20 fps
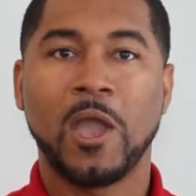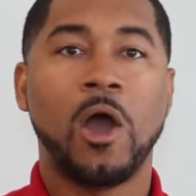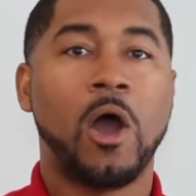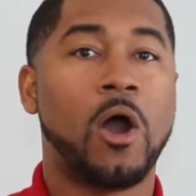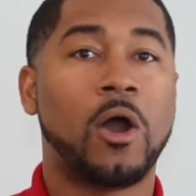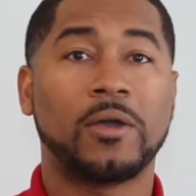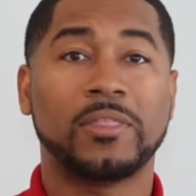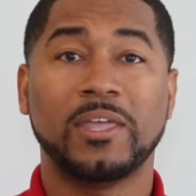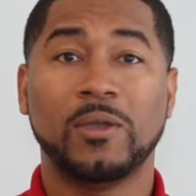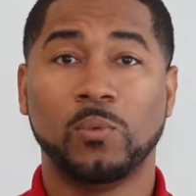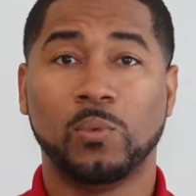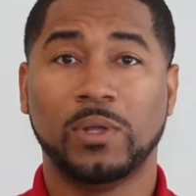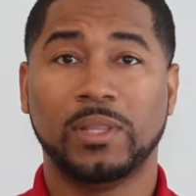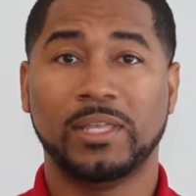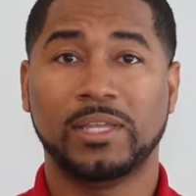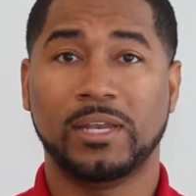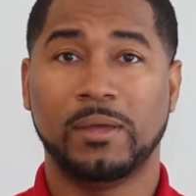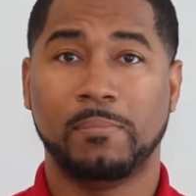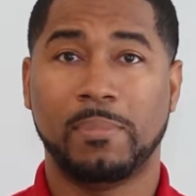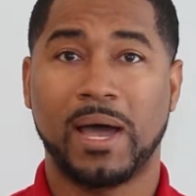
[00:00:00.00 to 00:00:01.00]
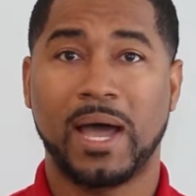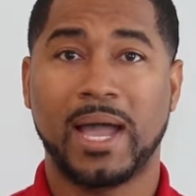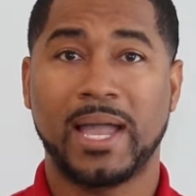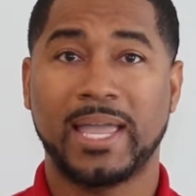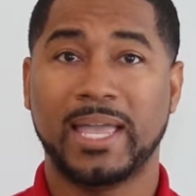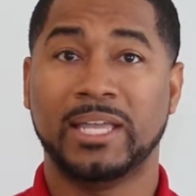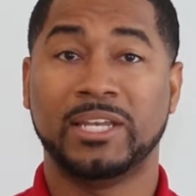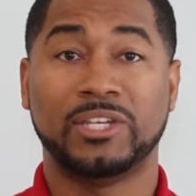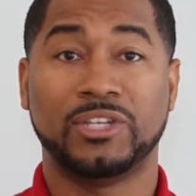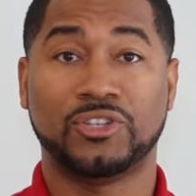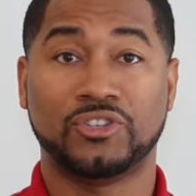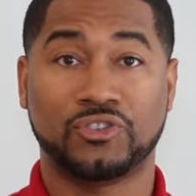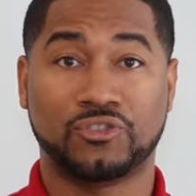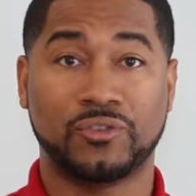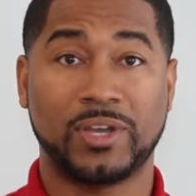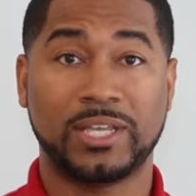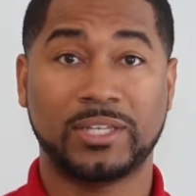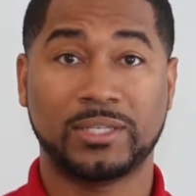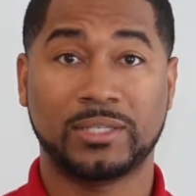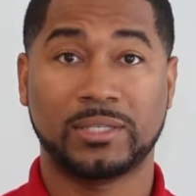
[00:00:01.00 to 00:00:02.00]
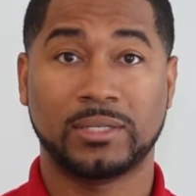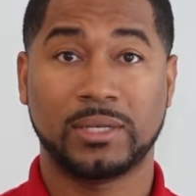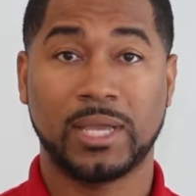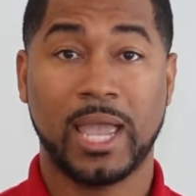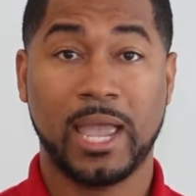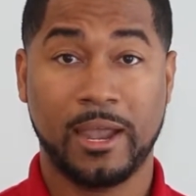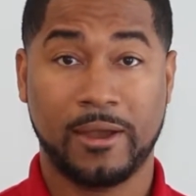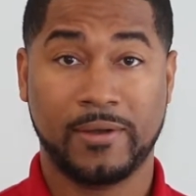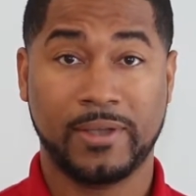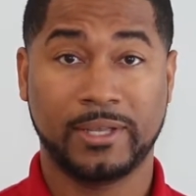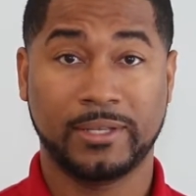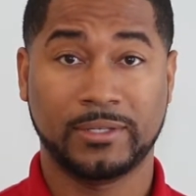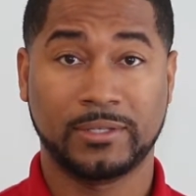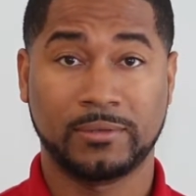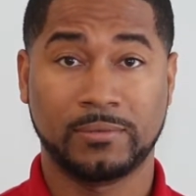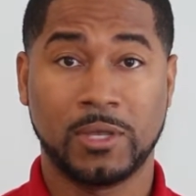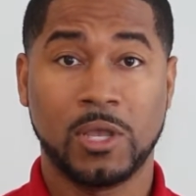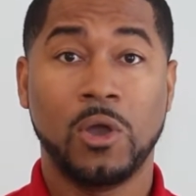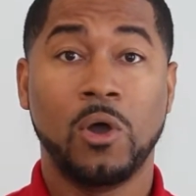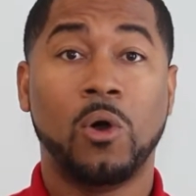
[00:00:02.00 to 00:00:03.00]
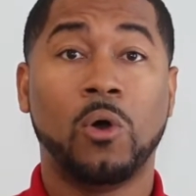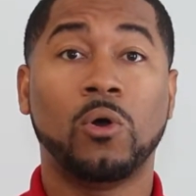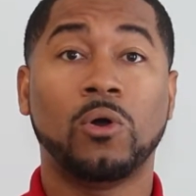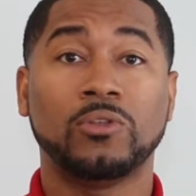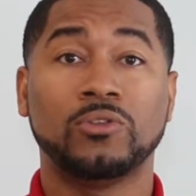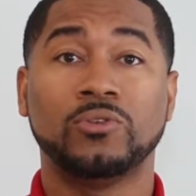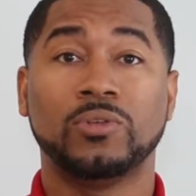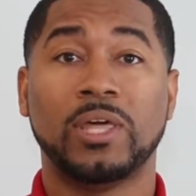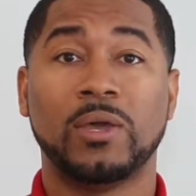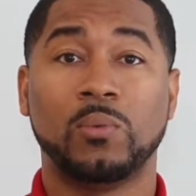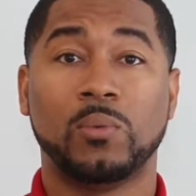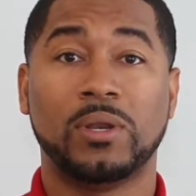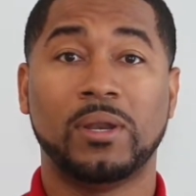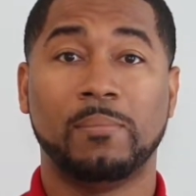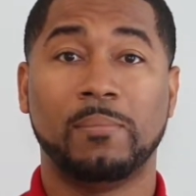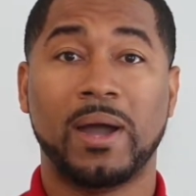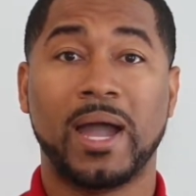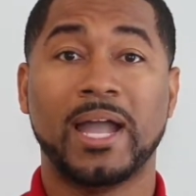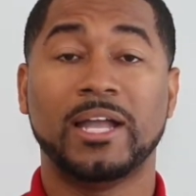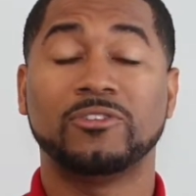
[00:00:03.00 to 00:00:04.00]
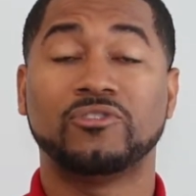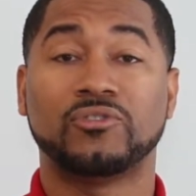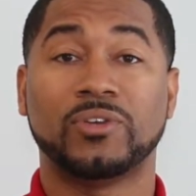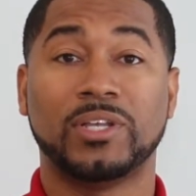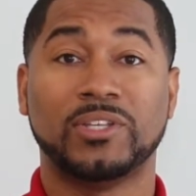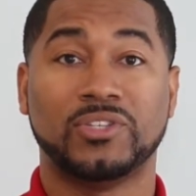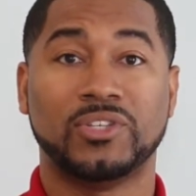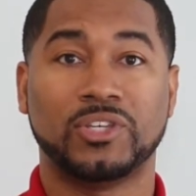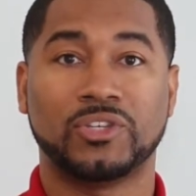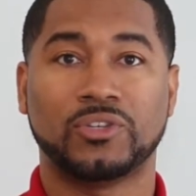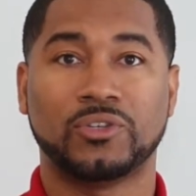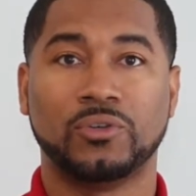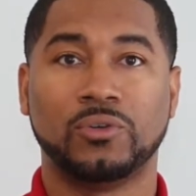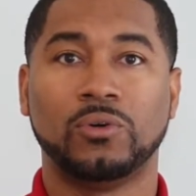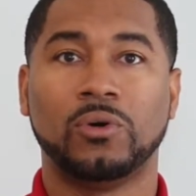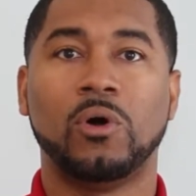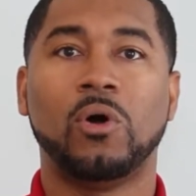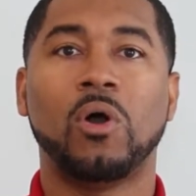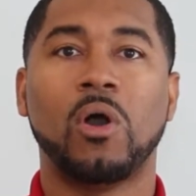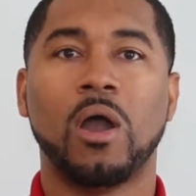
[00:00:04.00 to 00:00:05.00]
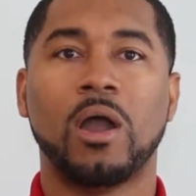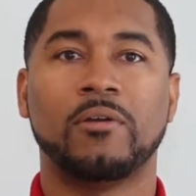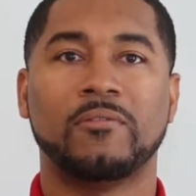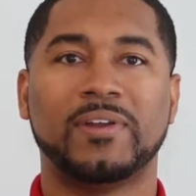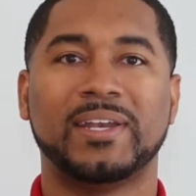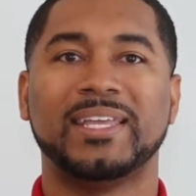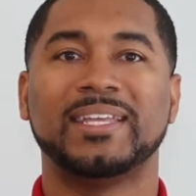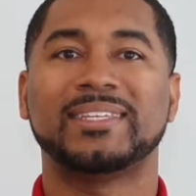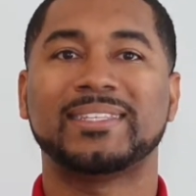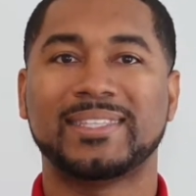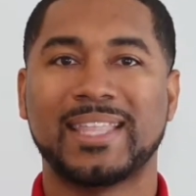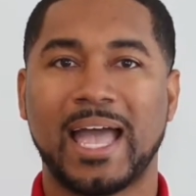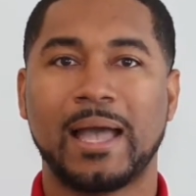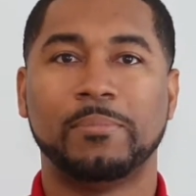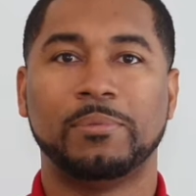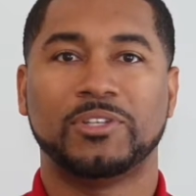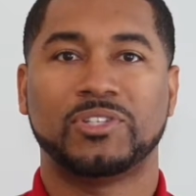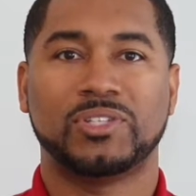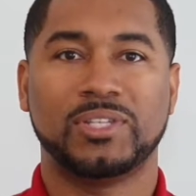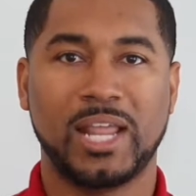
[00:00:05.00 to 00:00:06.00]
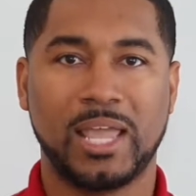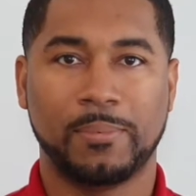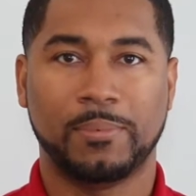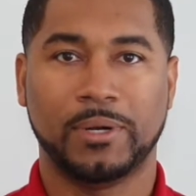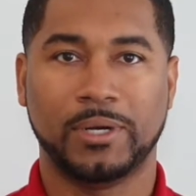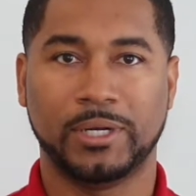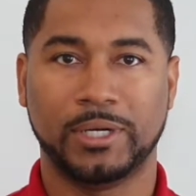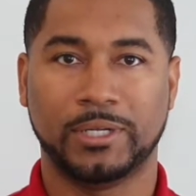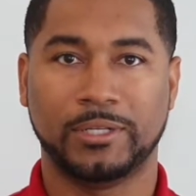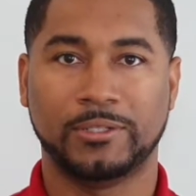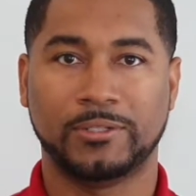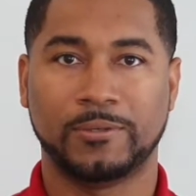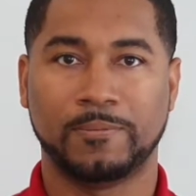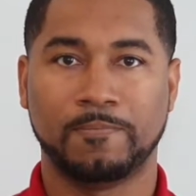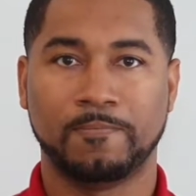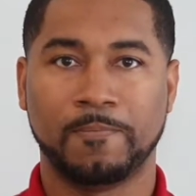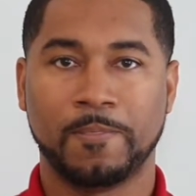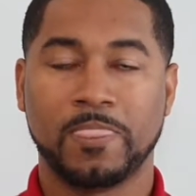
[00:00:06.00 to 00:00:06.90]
Are they willing to buy in distressed areas, or do they want to buy in transitional or already established neighborhoods?